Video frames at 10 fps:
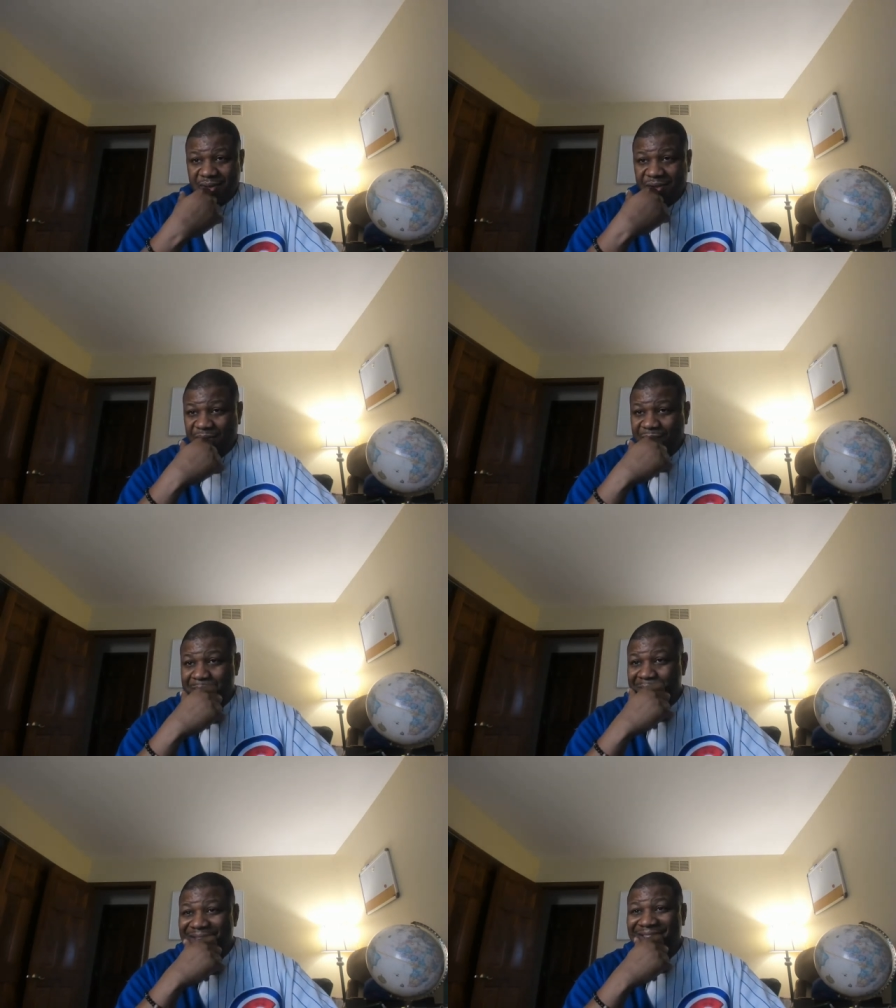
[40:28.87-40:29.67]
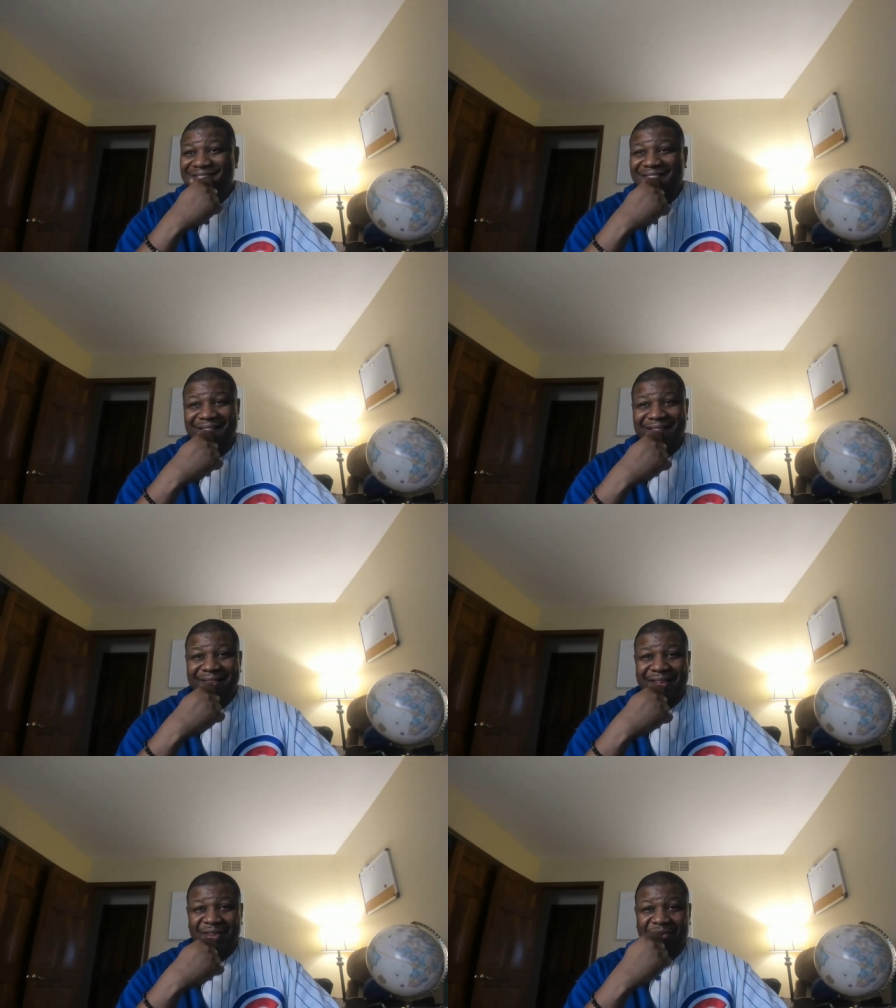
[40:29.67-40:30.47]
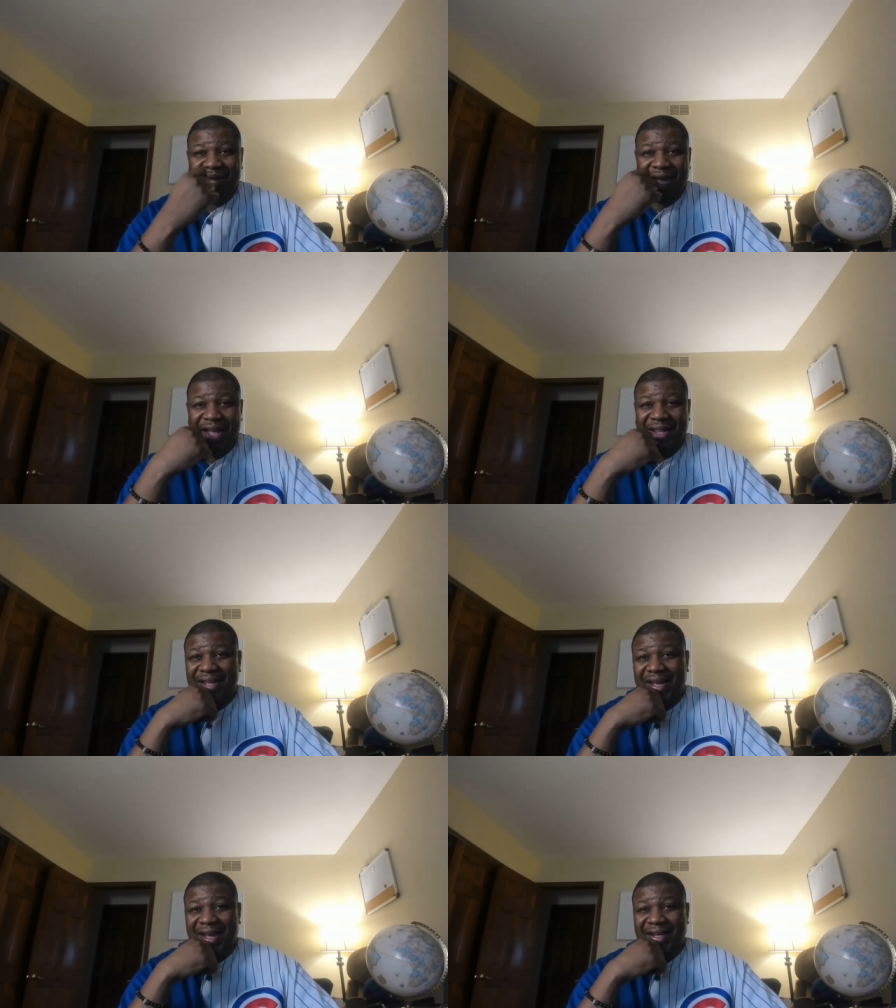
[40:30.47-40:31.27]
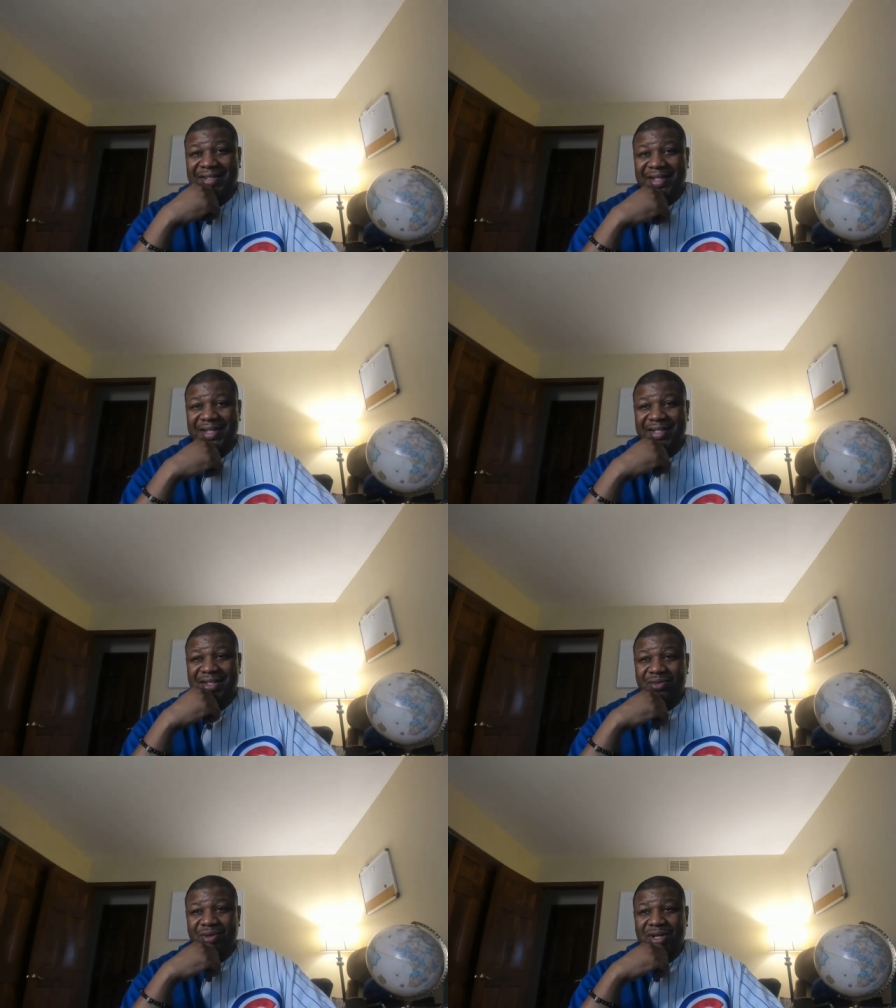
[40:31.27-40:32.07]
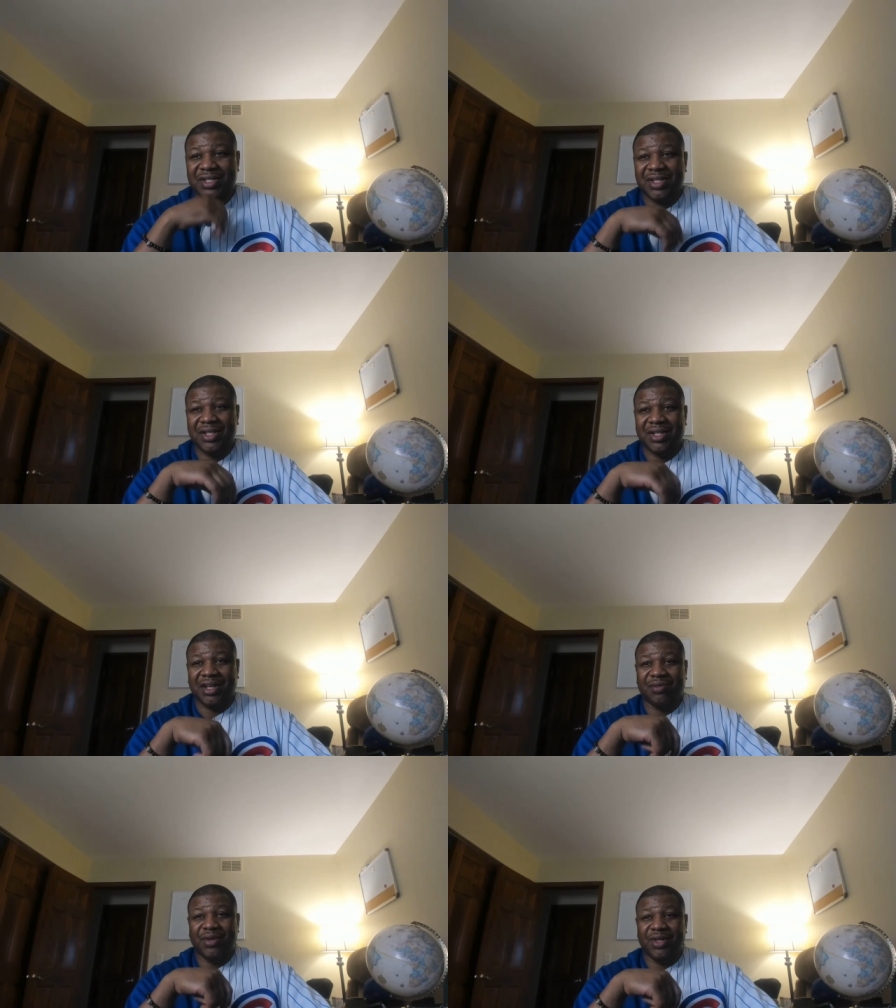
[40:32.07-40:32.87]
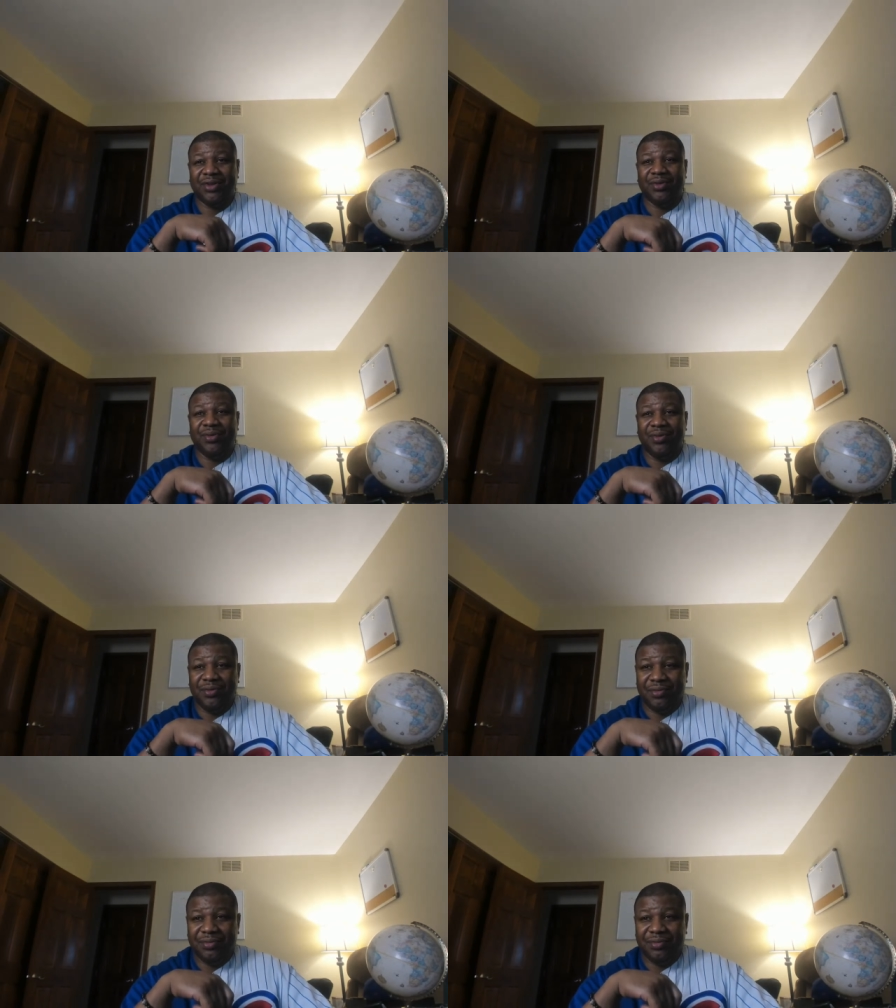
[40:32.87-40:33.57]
Could you imagine if we had the access to wrestling like we do,